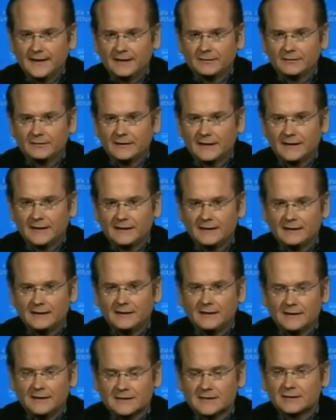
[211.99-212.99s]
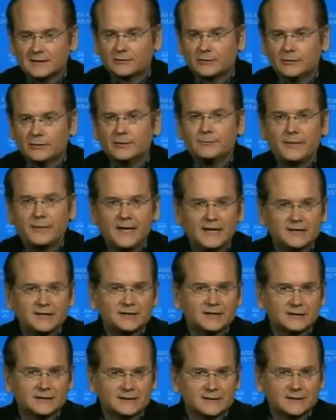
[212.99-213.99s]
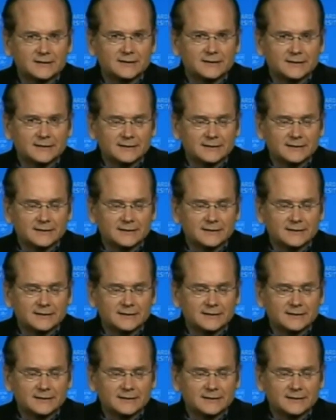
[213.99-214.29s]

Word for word: And, and he, as he grew impatient,